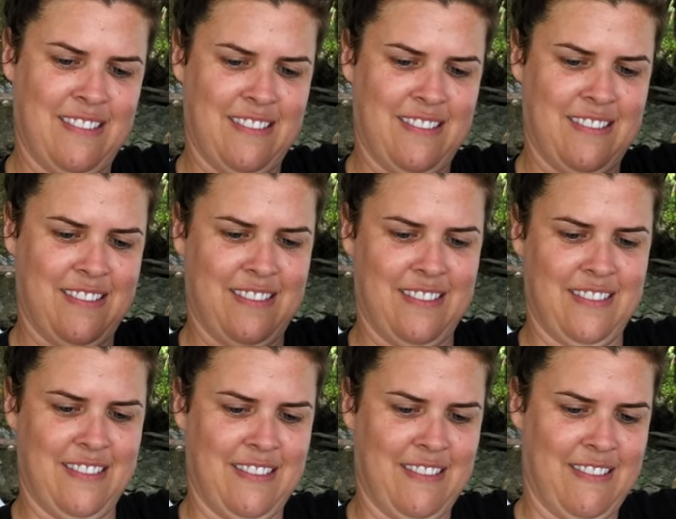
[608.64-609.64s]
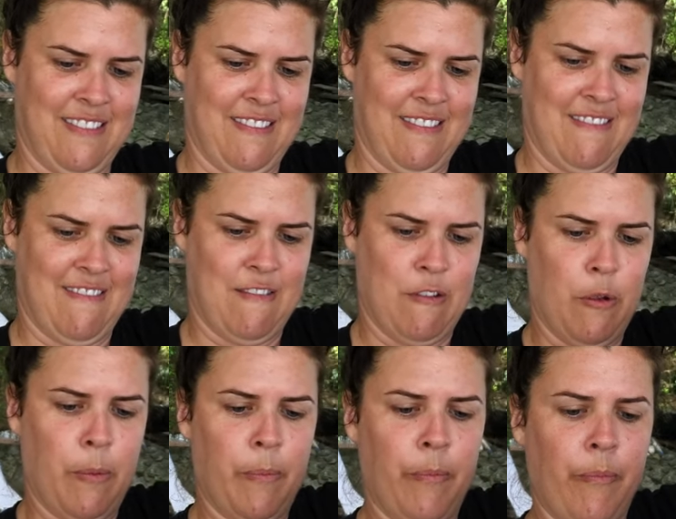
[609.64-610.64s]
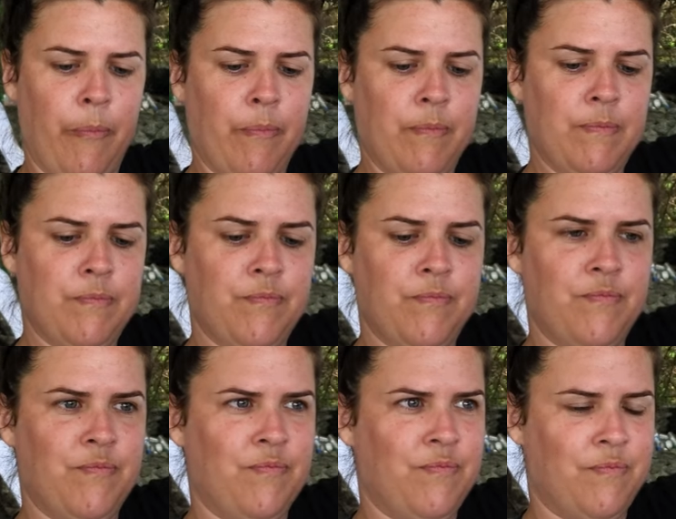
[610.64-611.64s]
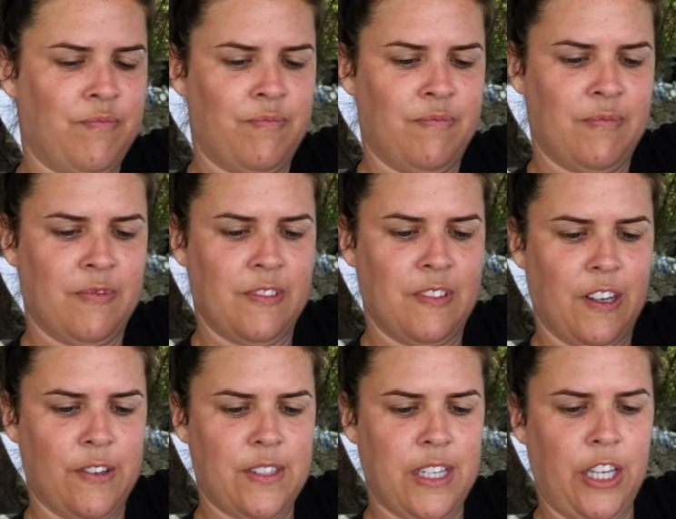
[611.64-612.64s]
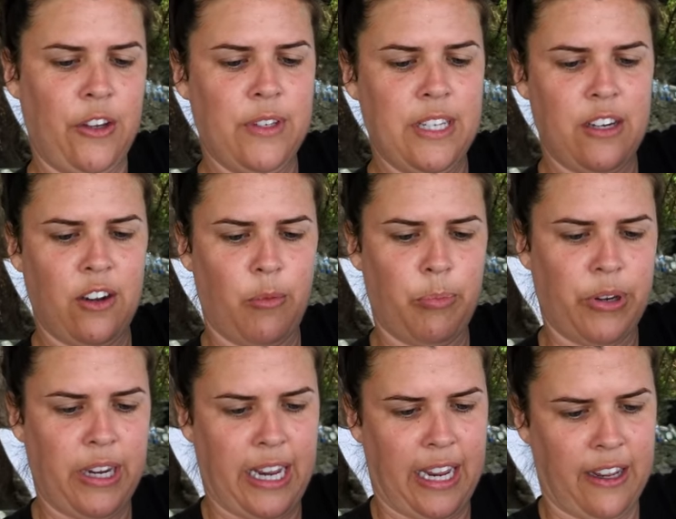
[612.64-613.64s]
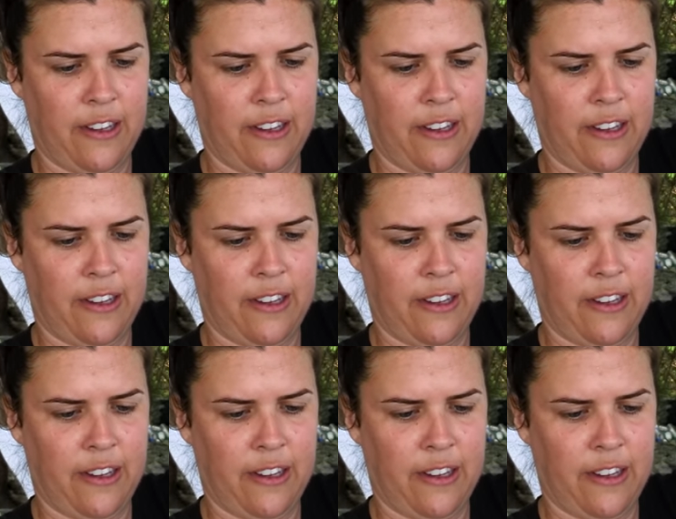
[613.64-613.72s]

And the meat is already out the shell. You can... Oh, see, you did it all pretty.